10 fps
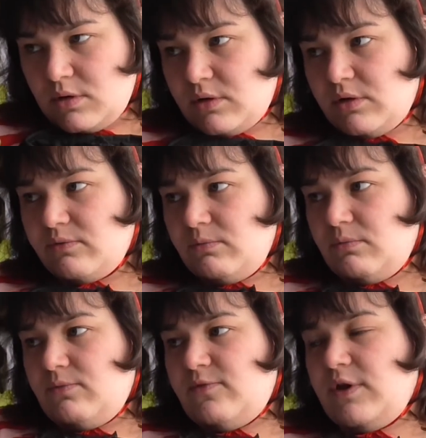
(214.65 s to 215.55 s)
I don't
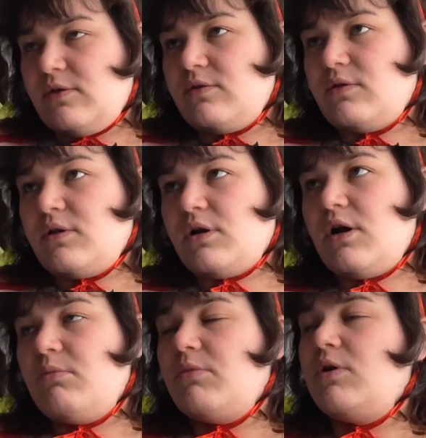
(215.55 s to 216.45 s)
think this is going to
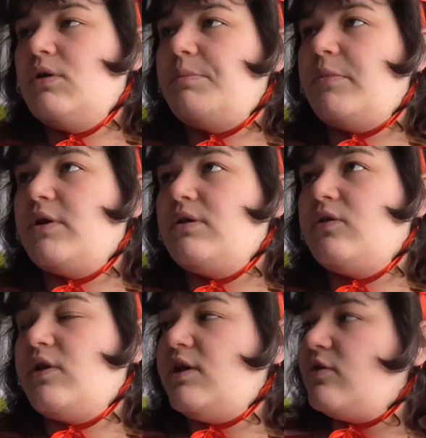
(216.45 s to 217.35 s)
come
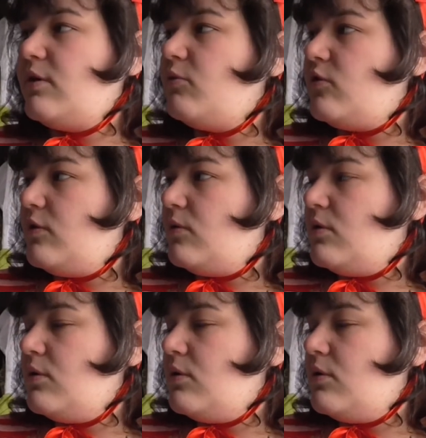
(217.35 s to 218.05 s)
unbuttoned anytime soon.